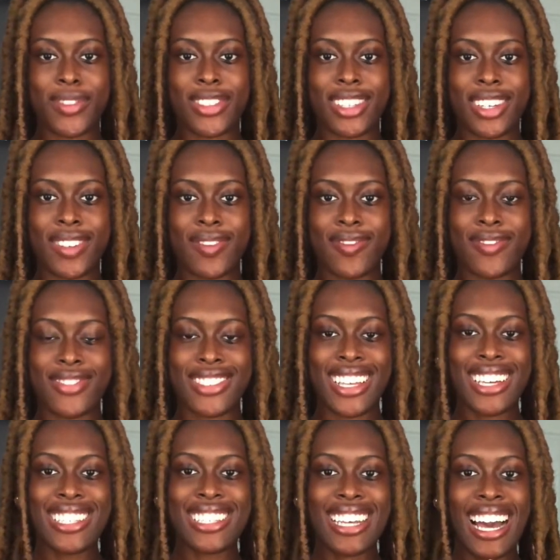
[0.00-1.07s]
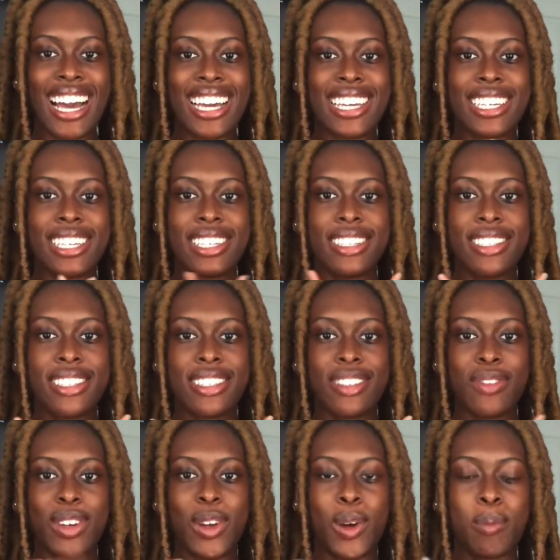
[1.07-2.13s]
So thanks guys.
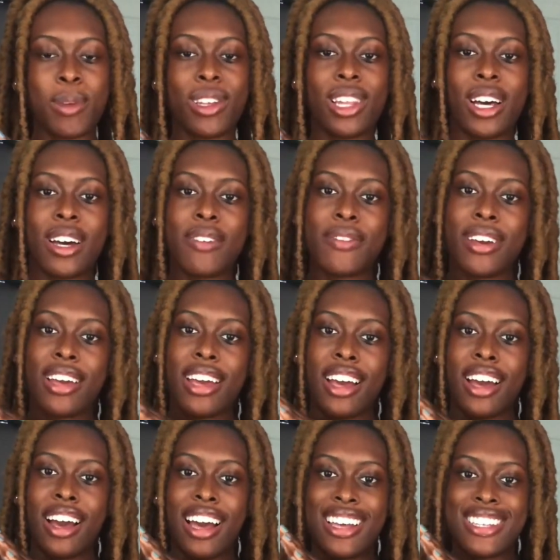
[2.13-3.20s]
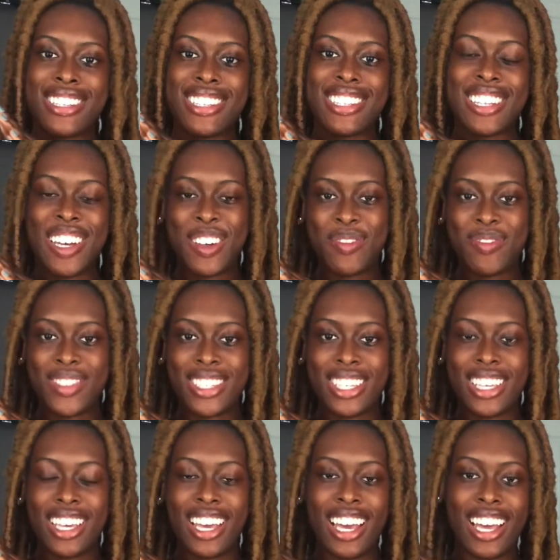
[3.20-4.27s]
We hope you love Essence
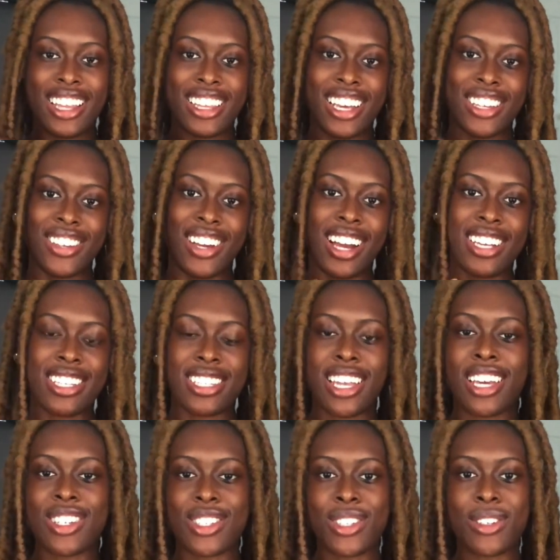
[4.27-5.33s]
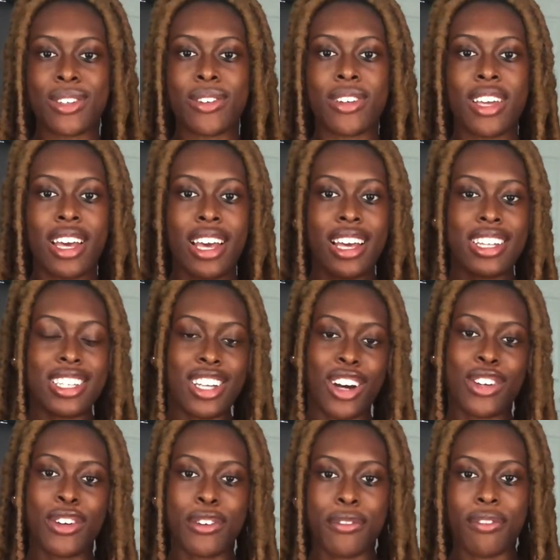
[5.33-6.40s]
MD and that you guys stay tuned. Tell
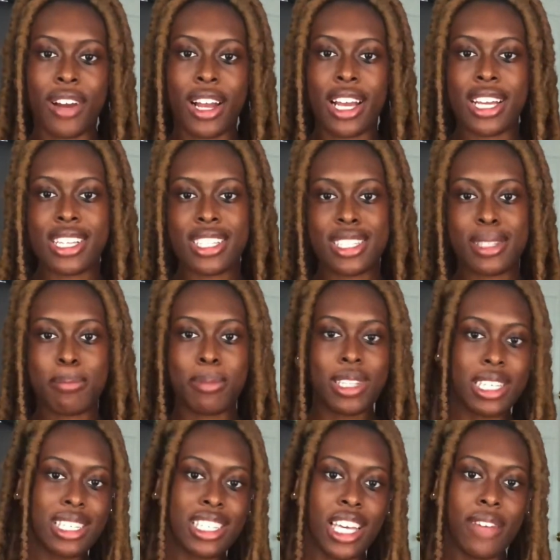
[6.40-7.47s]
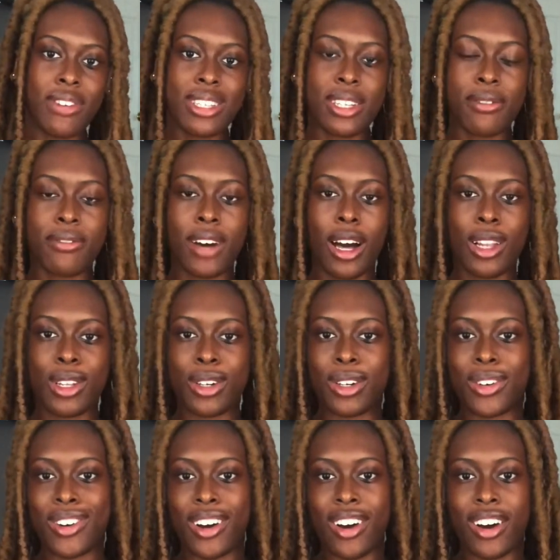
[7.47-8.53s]
your friends, please give us a
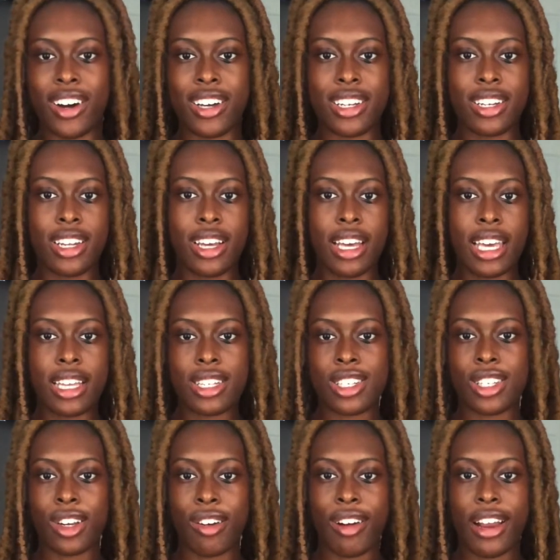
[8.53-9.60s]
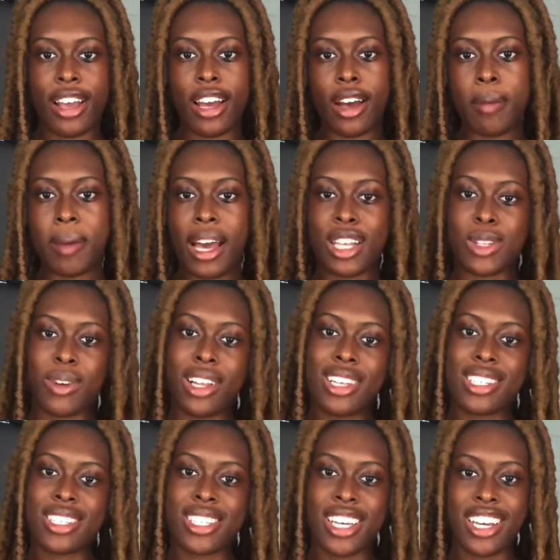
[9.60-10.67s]
follow on Instagram as well as
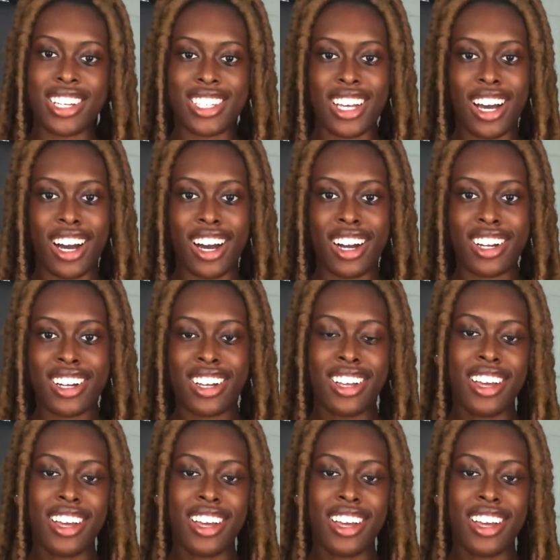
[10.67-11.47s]
TikTok.